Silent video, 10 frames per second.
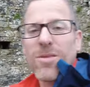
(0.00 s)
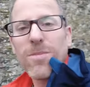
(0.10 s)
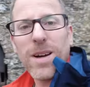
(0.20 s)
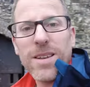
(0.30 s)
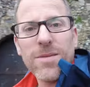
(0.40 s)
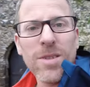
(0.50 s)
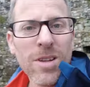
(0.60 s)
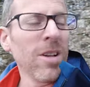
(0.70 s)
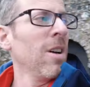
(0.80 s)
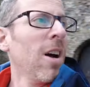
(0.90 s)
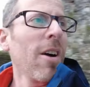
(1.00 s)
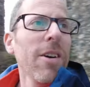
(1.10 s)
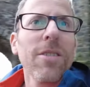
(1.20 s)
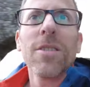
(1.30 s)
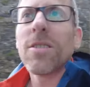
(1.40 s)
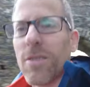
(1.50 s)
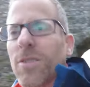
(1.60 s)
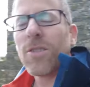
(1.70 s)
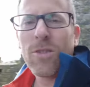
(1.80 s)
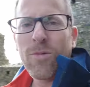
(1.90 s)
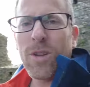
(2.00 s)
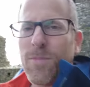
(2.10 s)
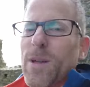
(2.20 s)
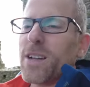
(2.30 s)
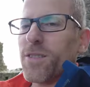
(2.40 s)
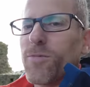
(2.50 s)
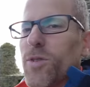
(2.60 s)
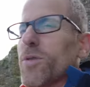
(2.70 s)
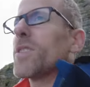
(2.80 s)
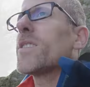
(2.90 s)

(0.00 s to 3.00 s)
But all right, we'll hit back on the road